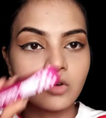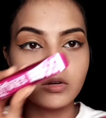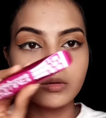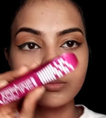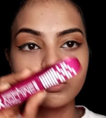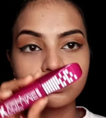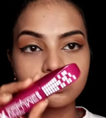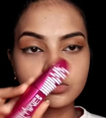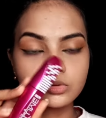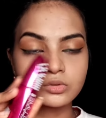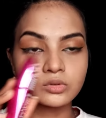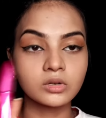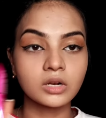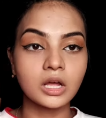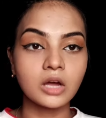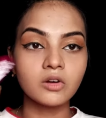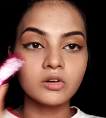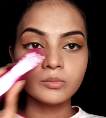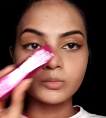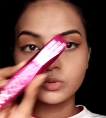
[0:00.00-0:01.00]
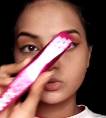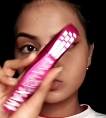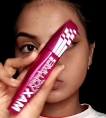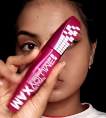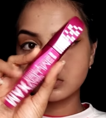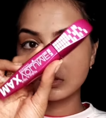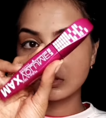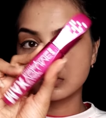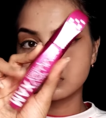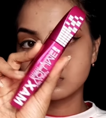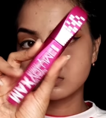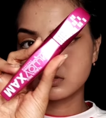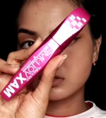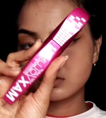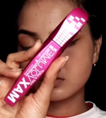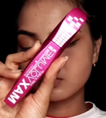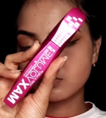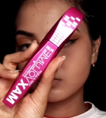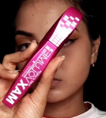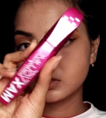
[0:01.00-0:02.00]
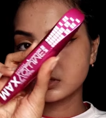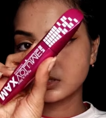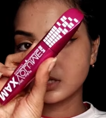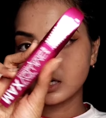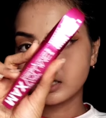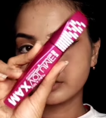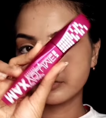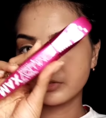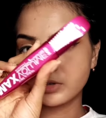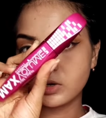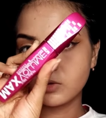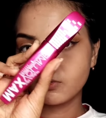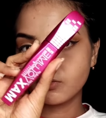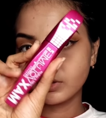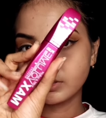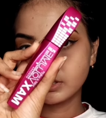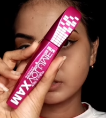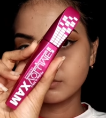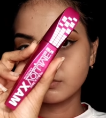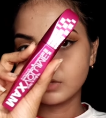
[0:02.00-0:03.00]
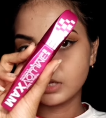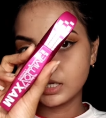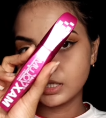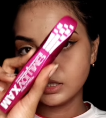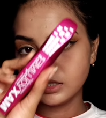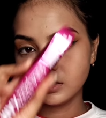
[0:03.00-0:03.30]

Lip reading: So now I'm using this mascara from Wet n Wild.